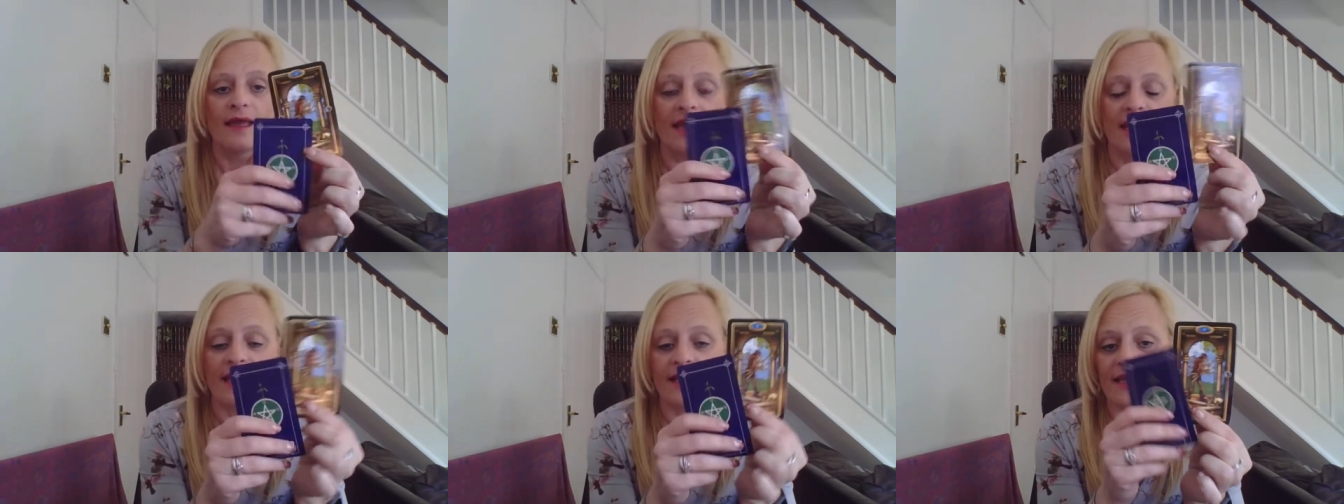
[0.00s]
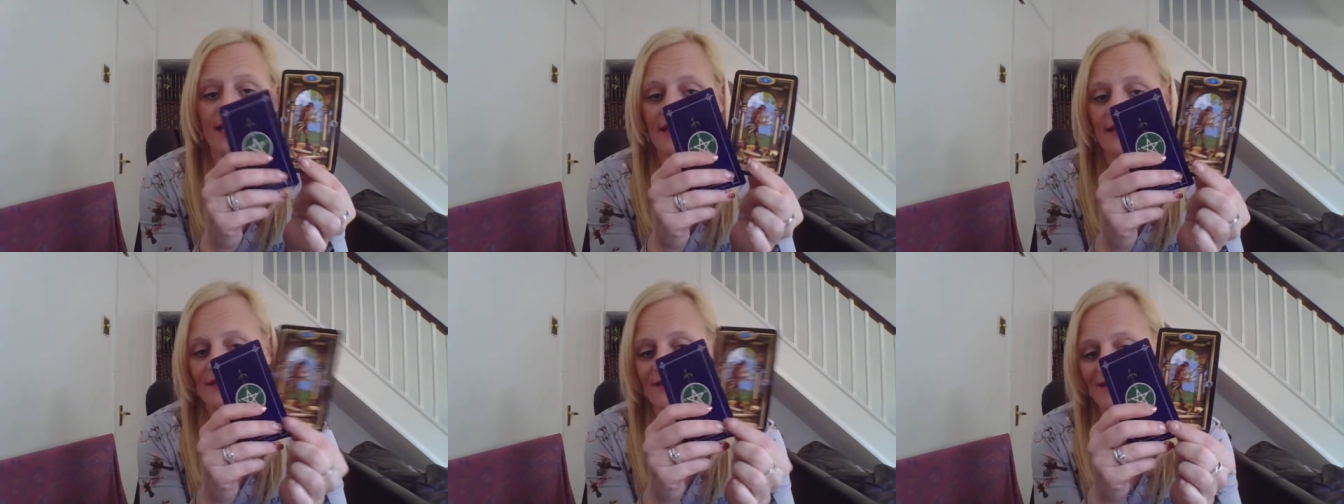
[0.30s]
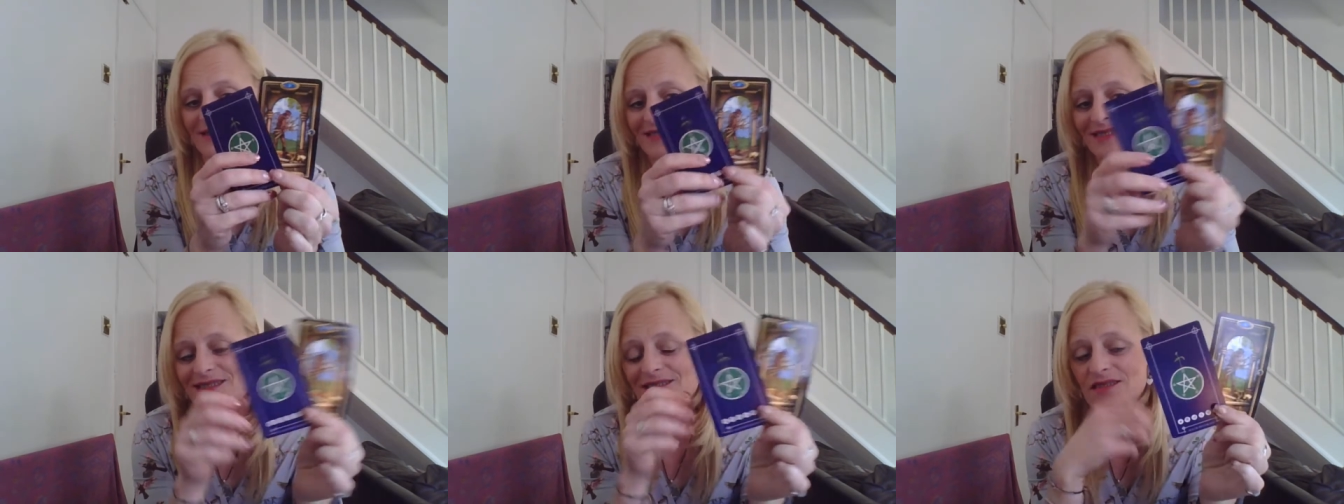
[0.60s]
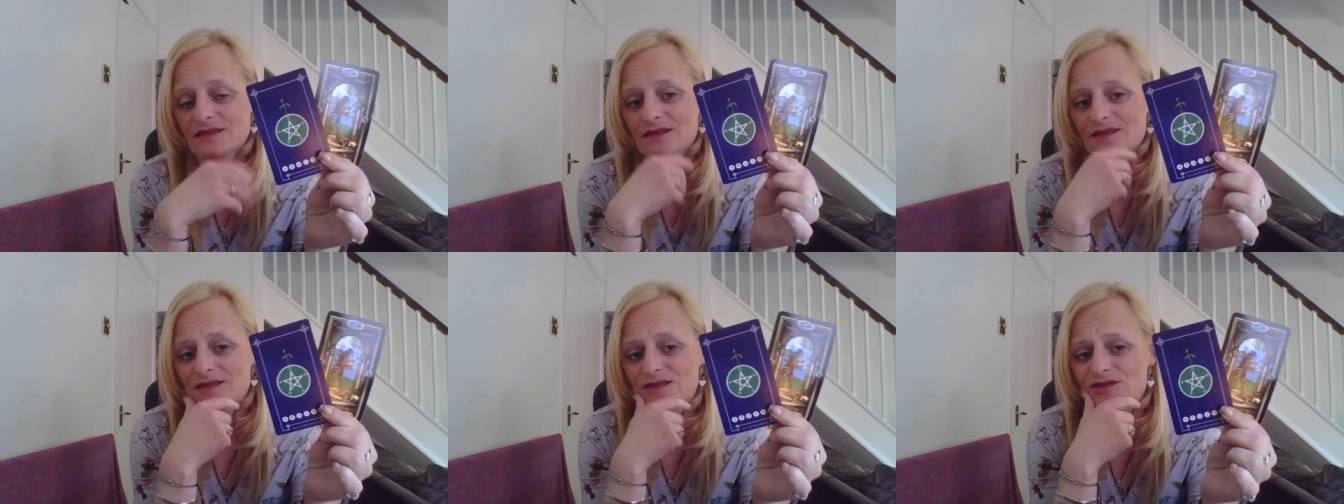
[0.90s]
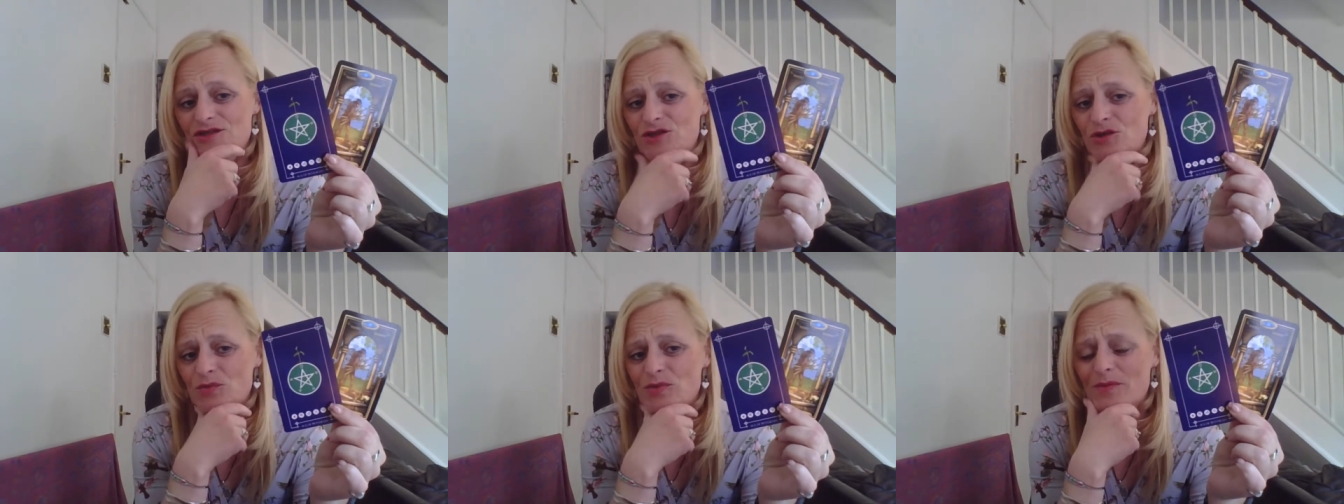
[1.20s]
Again, this is something
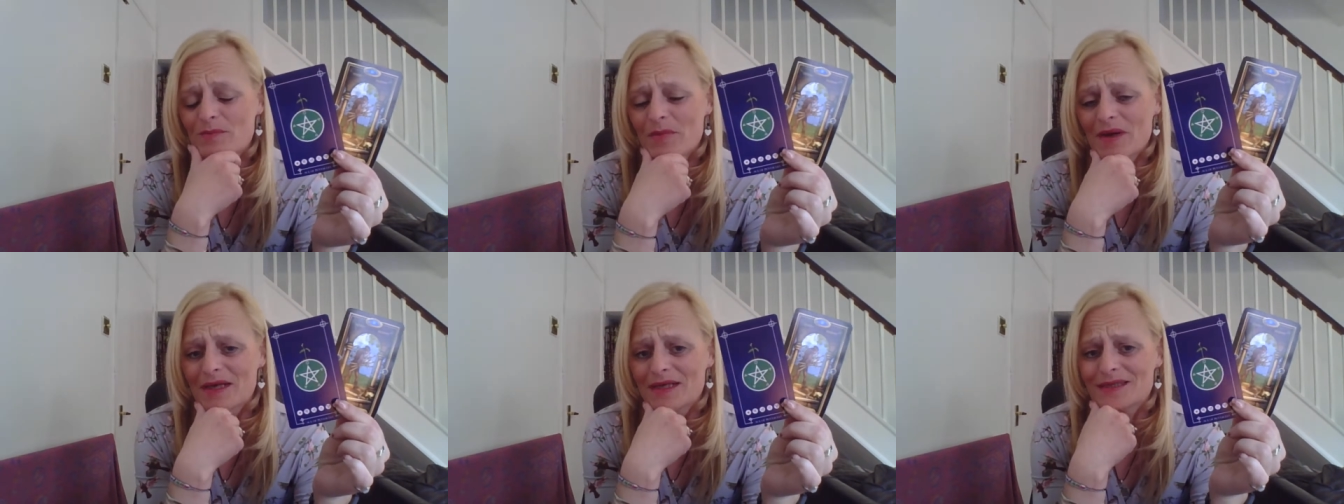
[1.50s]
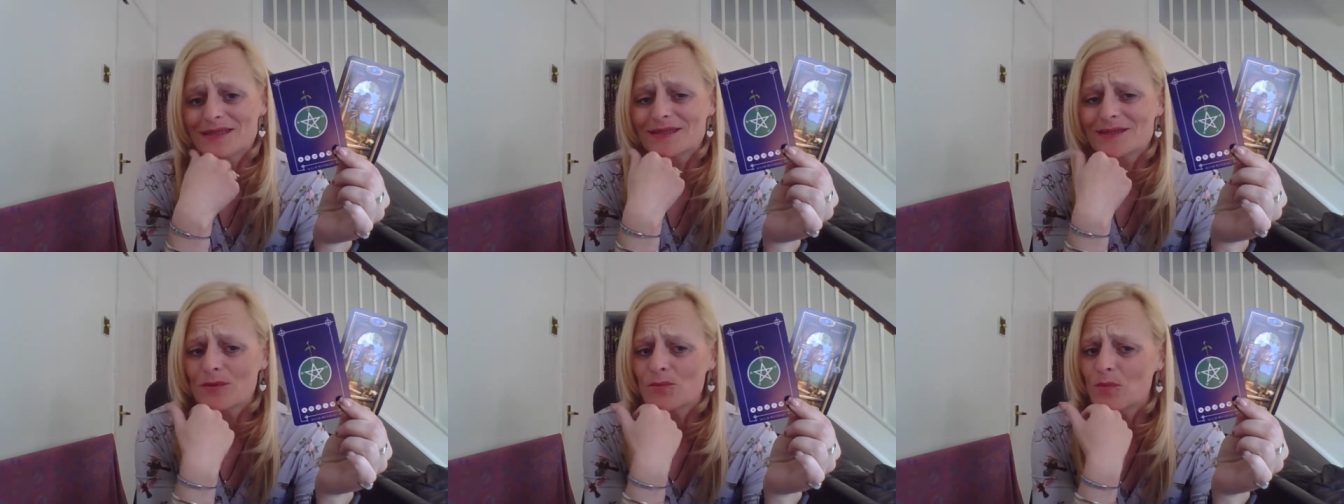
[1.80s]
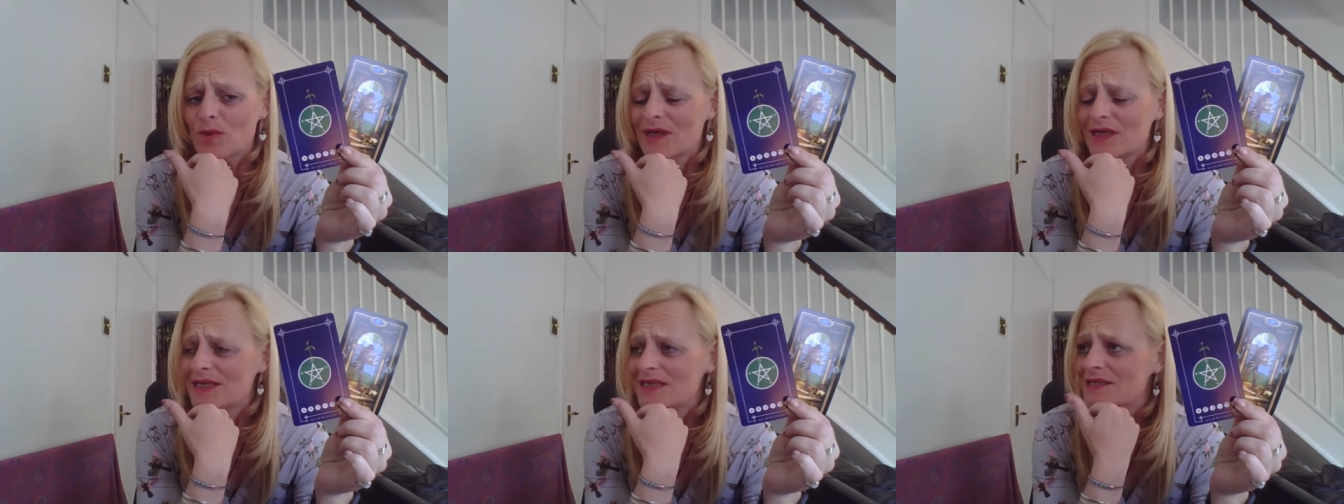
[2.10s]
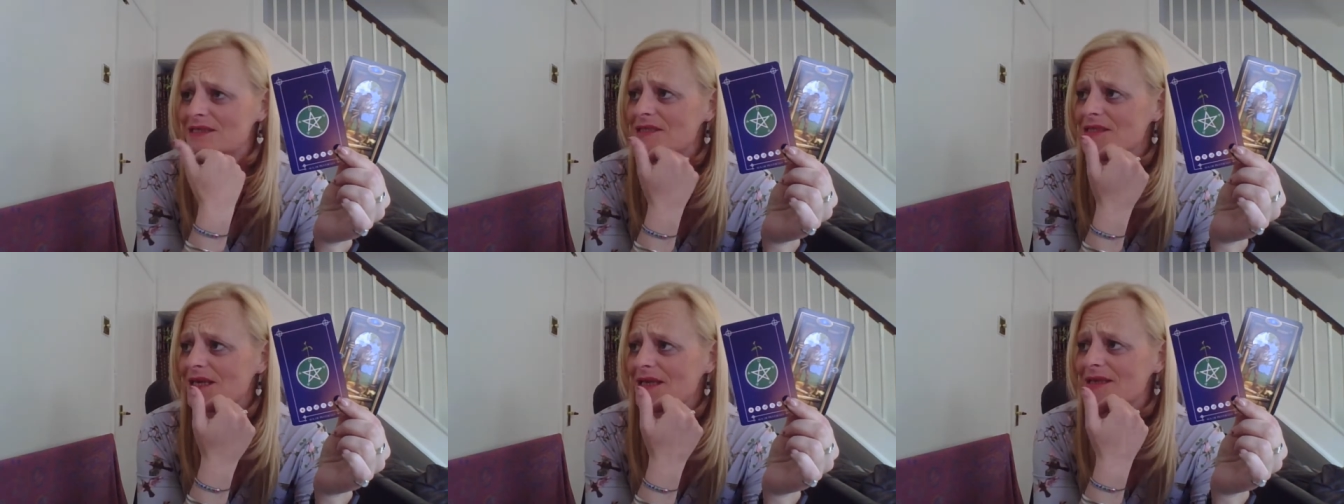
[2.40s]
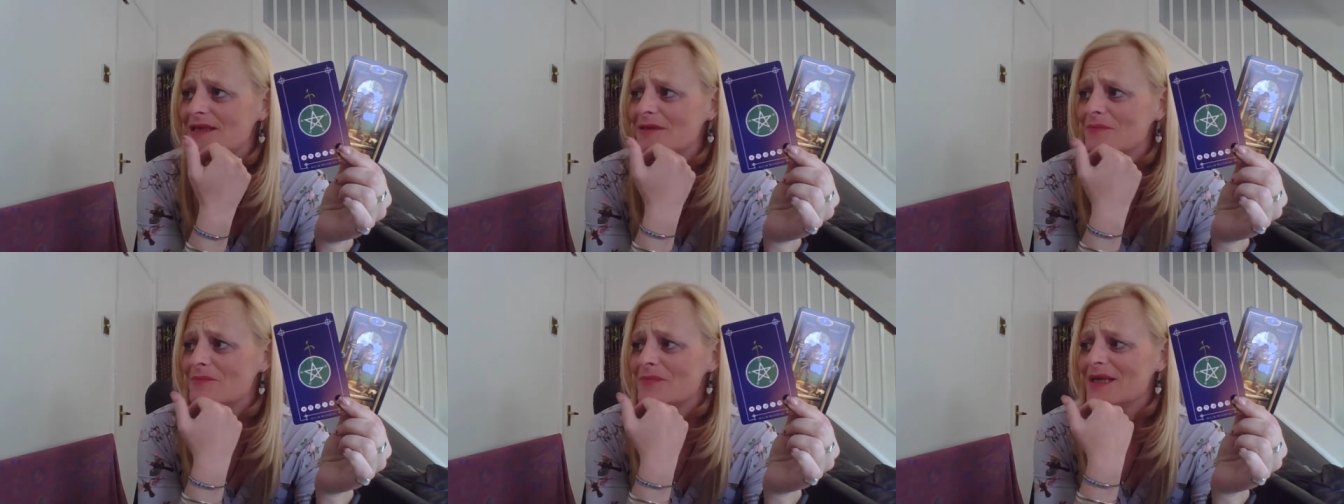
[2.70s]
to do with money. Someone is
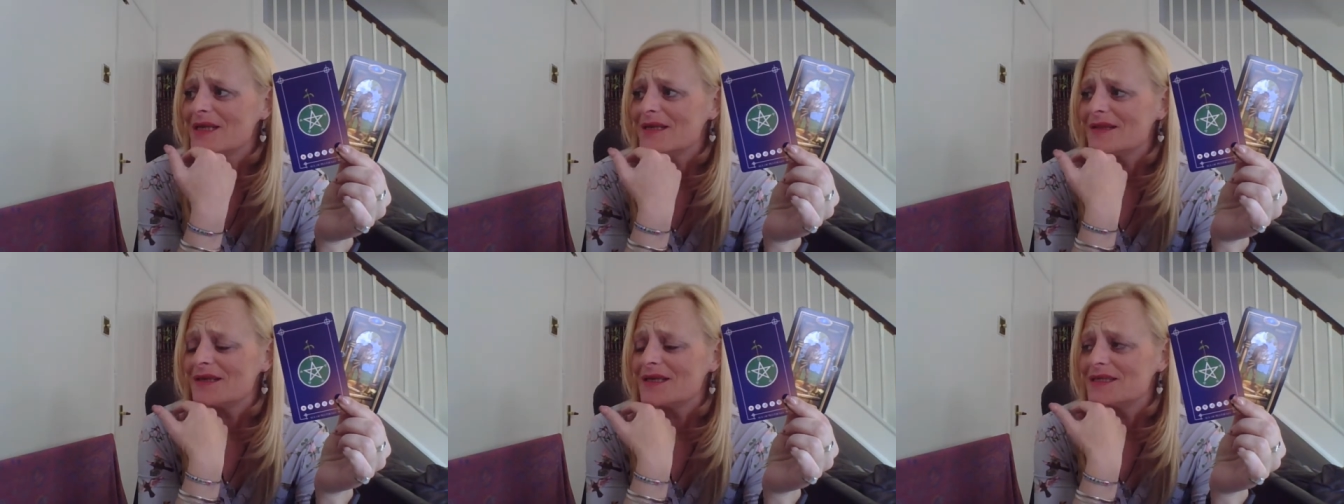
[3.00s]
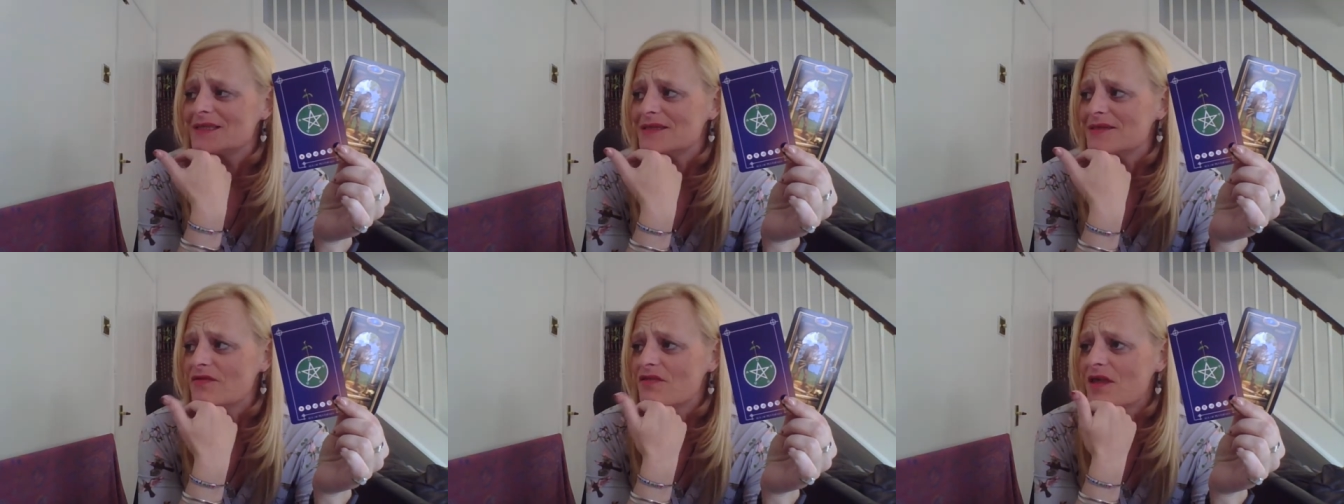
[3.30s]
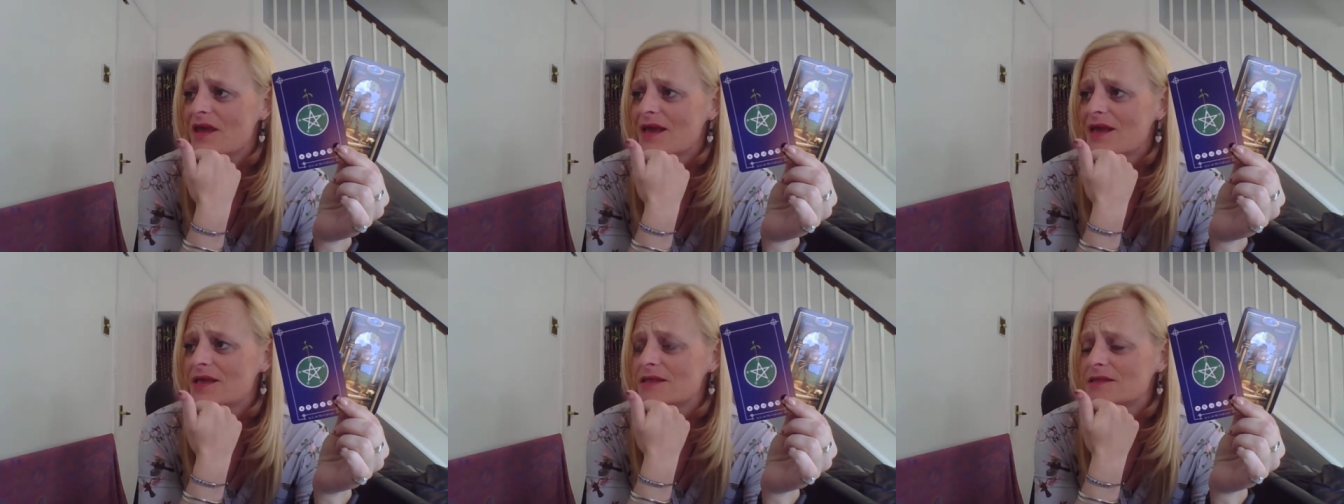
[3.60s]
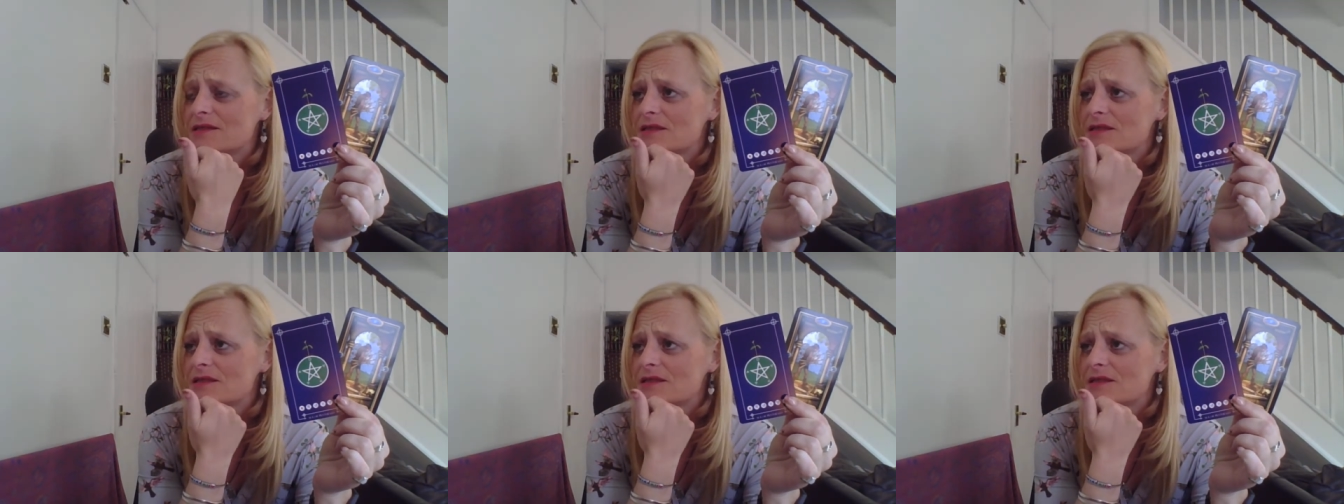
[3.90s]
taking money that isn't theirs.